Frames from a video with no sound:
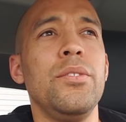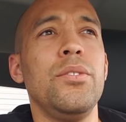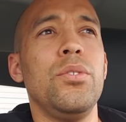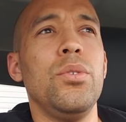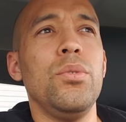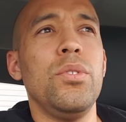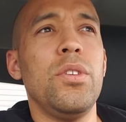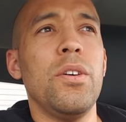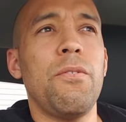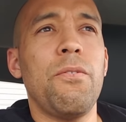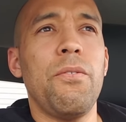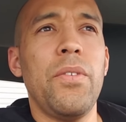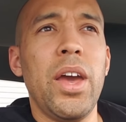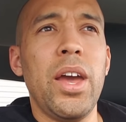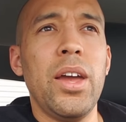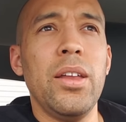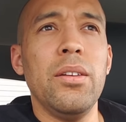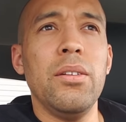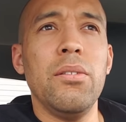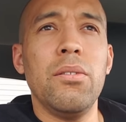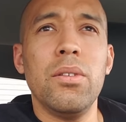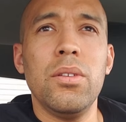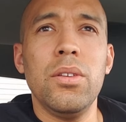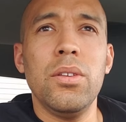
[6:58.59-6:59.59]
to
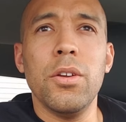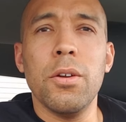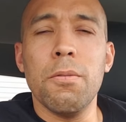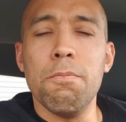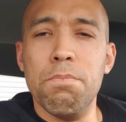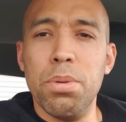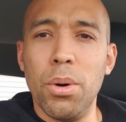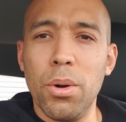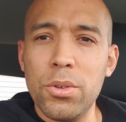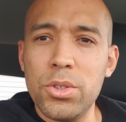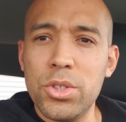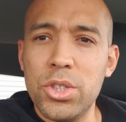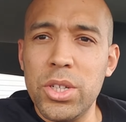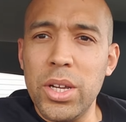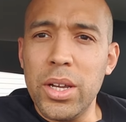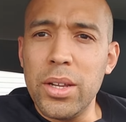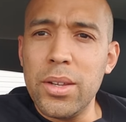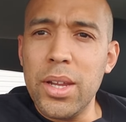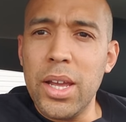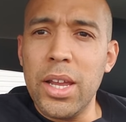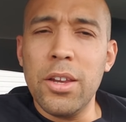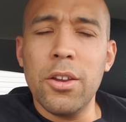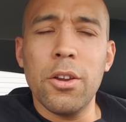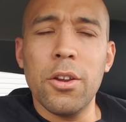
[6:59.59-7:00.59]
defend your
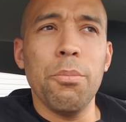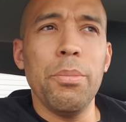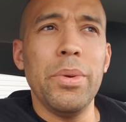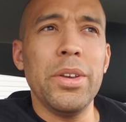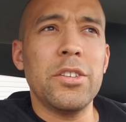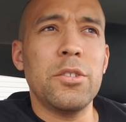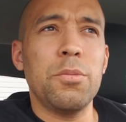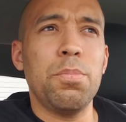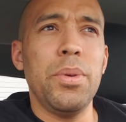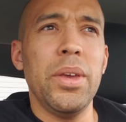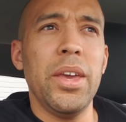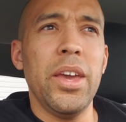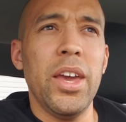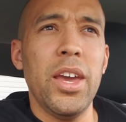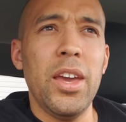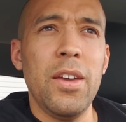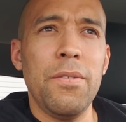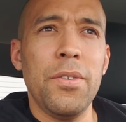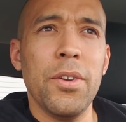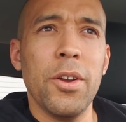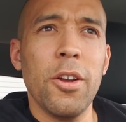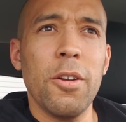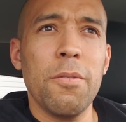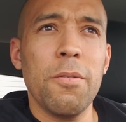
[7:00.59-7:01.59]
bullshit and your
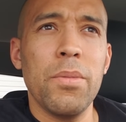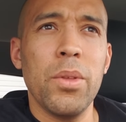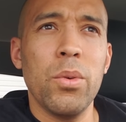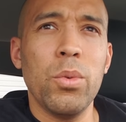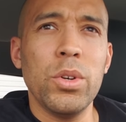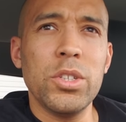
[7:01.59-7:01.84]
misbehavior,